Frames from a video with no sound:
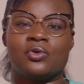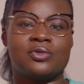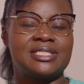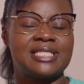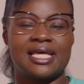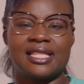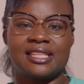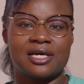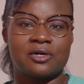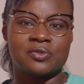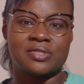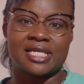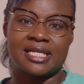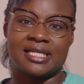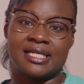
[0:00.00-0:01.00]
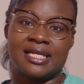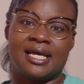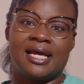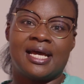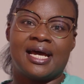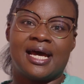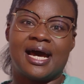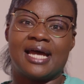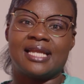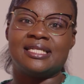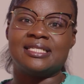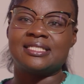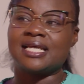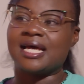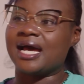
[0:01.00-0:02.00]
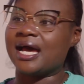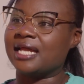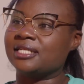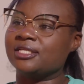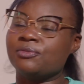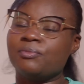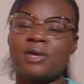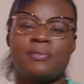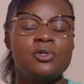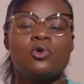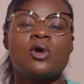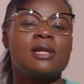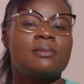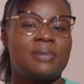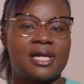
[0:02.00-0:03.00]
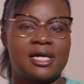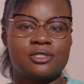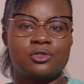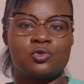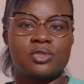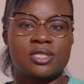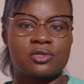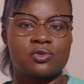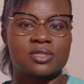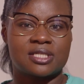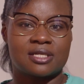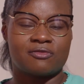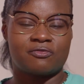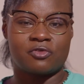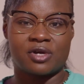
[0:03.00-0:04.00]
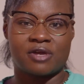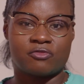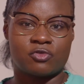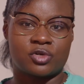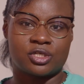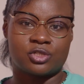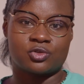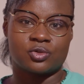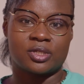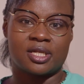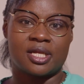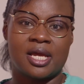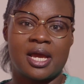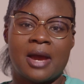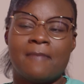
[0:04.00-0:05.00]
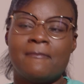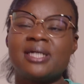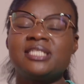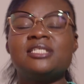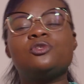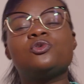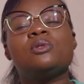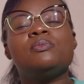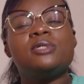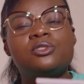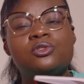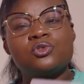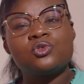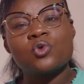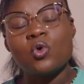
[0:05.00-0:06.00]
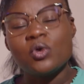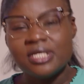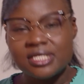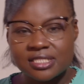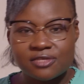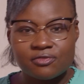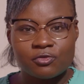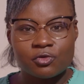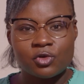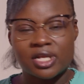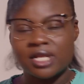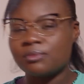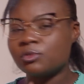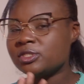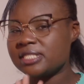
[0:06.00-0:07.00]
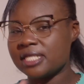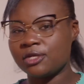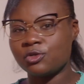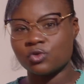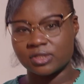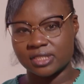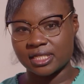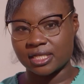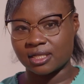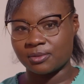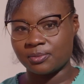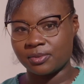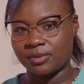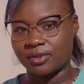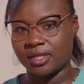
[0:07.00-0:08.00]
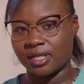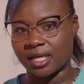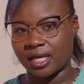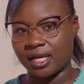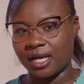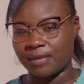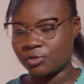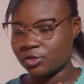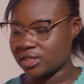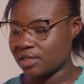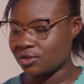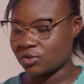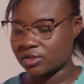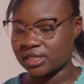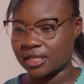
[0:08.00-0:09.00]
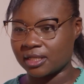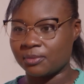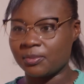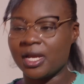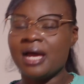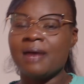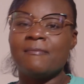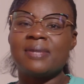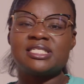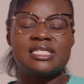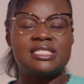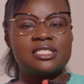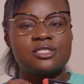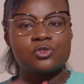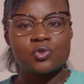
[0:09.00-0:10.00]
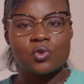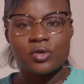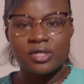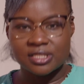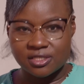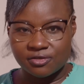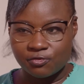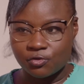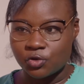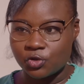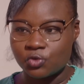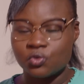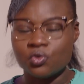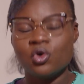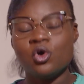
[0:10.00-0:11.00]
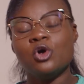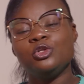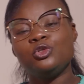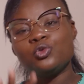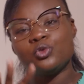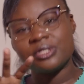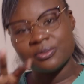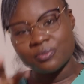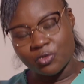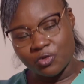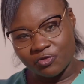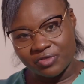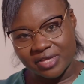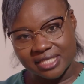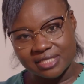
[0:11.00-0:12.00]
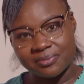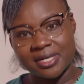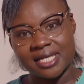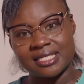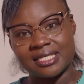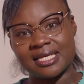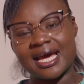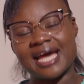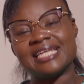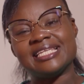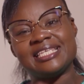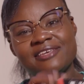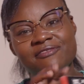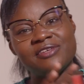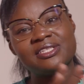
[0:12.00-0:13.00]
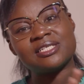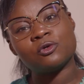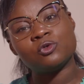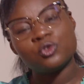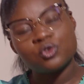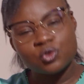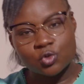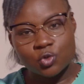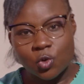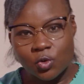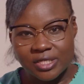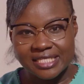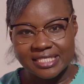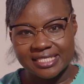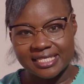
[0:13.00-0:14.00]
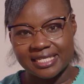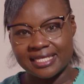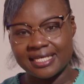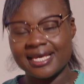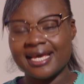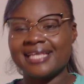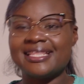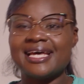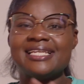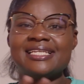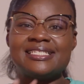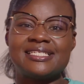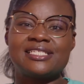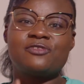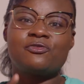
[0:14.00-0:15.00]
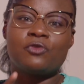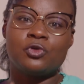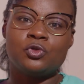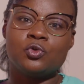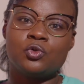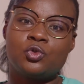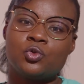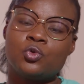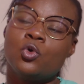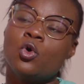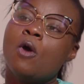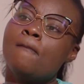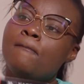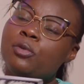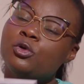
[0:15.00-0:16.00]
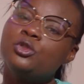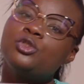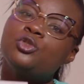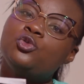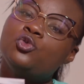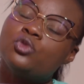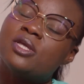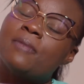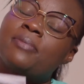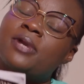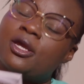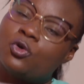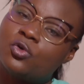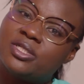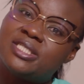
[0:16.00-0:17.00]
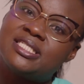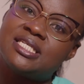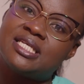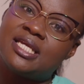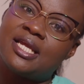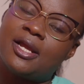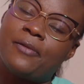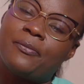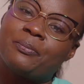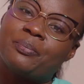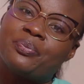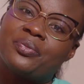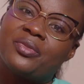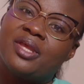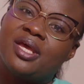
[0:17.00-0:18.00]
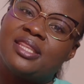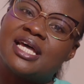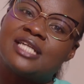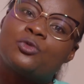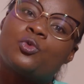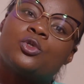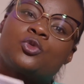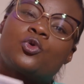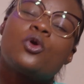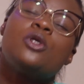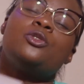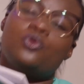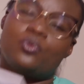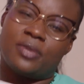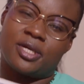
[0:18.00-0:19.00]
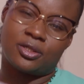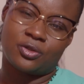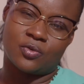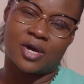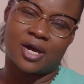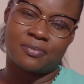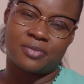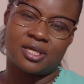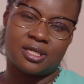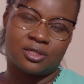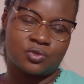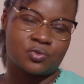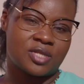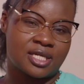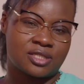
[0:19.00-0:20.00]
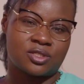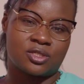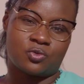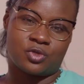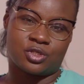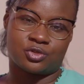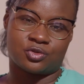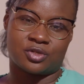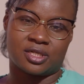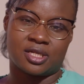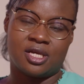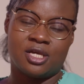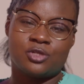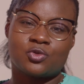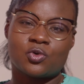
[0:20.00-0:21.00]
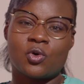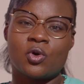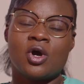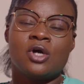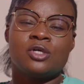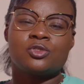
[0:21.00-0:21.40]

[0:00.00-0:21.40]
10,000, and maybe you had planned to take yourself for a vacation, but it will be so easy for you. And I'm not saying don't help. Yeah, I'm not saying not help, but it is so easy for you to remove that money and give it out so easily than it is for you to put the priority that was going to make you happy into that equation. So